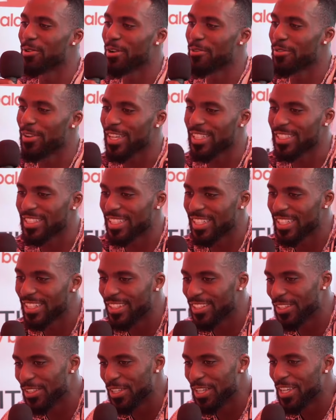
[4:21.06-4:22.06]
he ran fast as
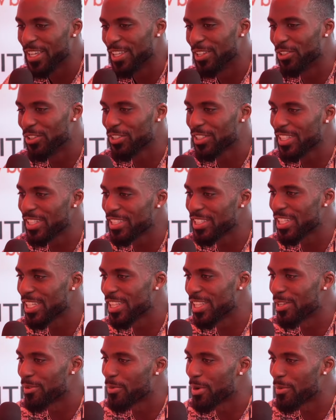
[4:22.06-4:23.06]
hell, looked easy,
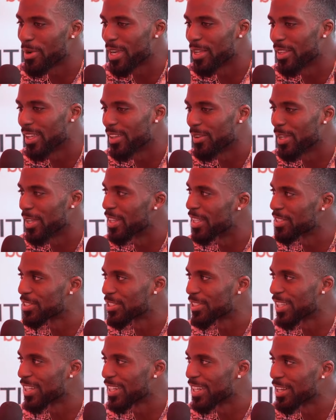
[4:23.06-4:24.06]
and then in my mind like, man,
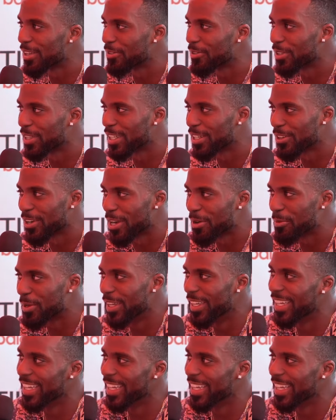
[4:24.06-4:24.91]
that's that kind of felt like crap.